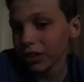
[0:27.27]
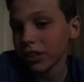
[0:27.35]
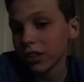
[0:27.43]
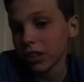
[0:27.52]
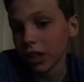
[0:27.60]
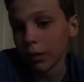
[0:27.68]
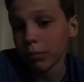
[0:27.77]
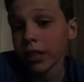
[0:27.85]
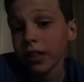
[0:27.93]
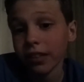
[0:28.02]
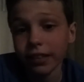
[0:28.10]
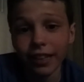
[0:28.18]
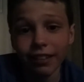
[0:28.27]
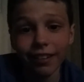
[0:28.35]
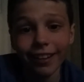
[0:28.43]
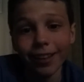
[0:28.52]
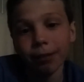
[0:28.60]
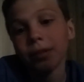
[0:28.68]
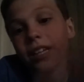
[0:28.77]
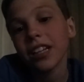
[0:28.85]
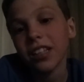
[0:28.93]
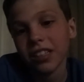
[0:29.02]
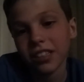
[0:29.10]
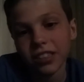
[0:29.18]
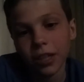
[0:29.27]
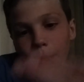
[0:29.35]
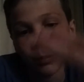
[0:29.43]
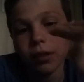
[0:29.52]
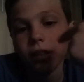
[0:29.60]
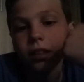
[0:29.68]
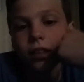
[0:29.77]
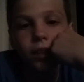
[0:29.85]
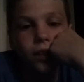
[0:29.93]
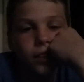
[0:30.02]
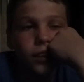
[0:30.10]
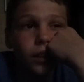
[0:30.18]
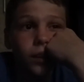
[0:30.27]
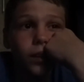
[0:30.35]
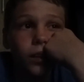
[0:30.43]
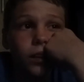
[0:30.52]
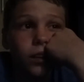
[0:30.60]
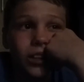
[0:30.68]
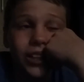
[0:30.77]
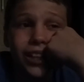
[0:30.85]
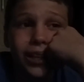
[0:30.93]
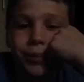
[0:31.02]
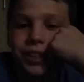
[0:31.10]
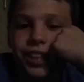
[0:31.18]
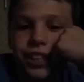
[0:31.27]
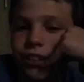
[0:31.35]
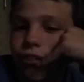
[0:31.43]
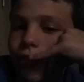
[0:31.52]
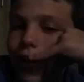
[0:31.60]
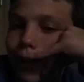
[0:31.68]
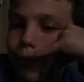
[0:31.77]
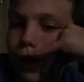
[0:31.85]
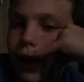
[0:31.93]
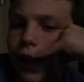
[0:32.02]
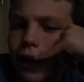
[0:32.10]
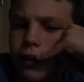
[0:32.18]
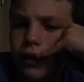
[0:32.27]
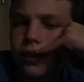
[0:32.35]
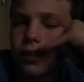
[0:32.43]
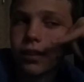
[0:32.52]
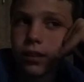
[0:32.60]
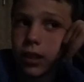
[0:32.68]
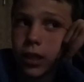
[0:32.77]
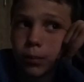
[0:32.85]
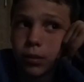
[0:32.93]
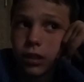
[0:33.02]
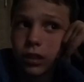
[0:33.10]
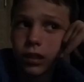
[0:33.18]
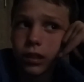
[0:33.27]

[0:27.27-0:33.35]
sub, Lantidium, subbed. Let me think. Rad Brad subbed.